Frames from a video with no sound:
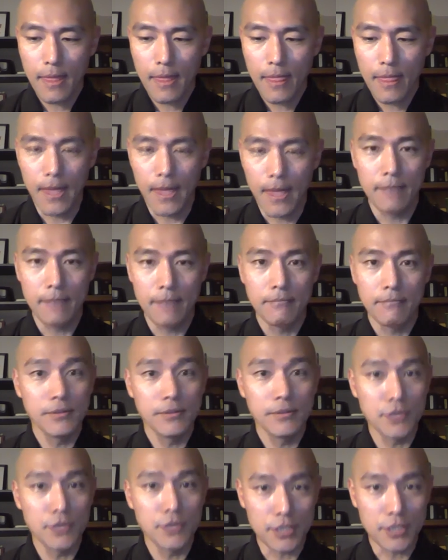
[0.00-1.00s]
Then
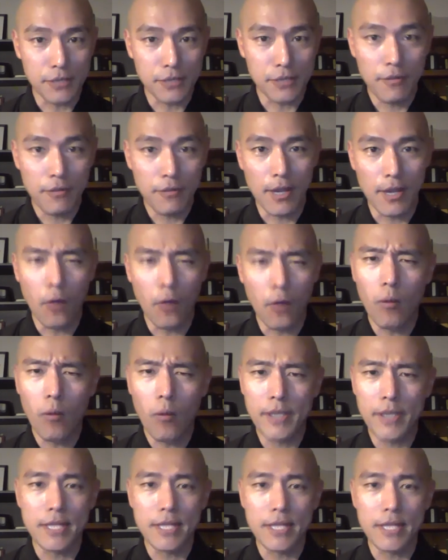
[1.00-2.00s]
you start to think, oh,
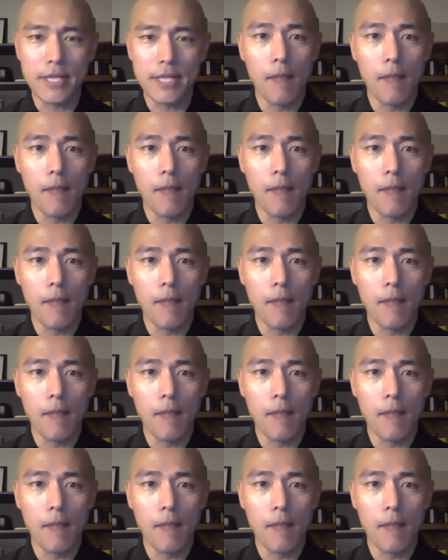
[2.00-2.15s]
what is that